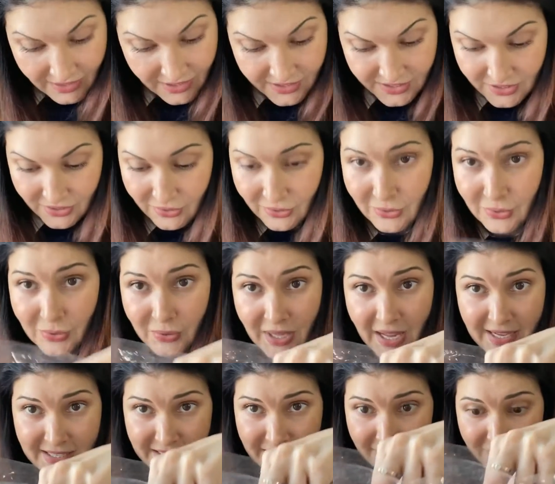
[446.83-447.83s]
So
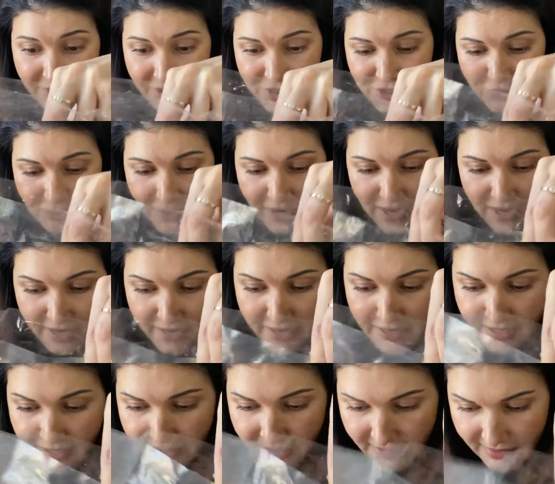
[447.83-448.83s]
let's give it a
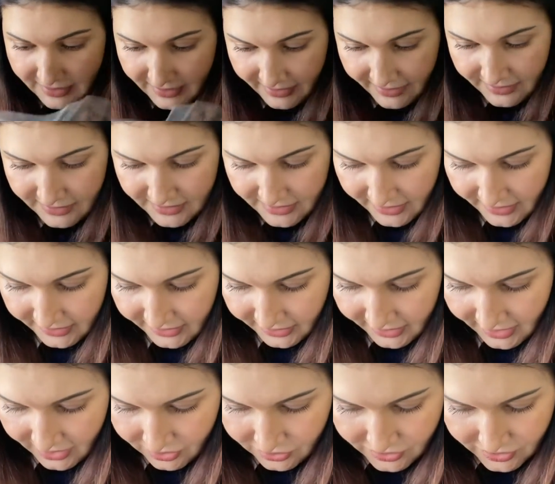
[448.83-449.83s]
try and take it
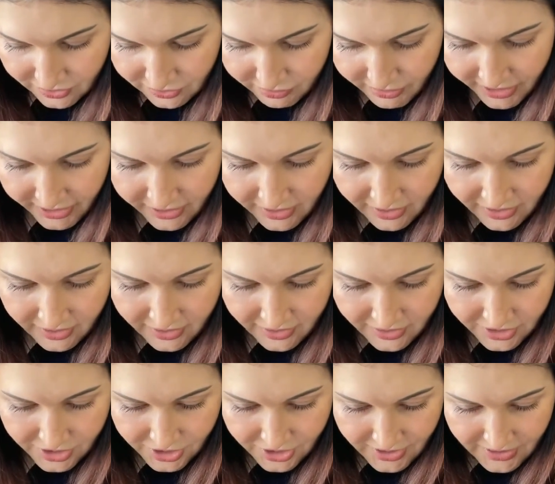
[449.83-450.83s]
out. Oh my
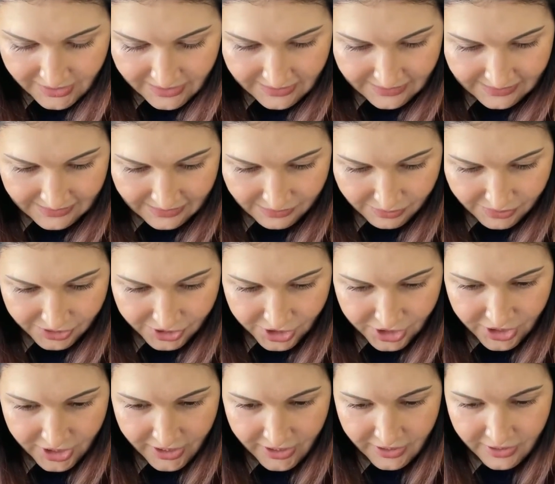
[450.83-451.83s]
gosh, we'll
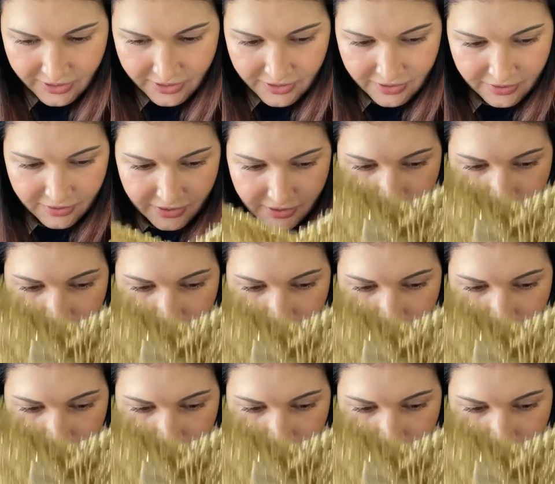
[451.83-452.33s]
shake it a little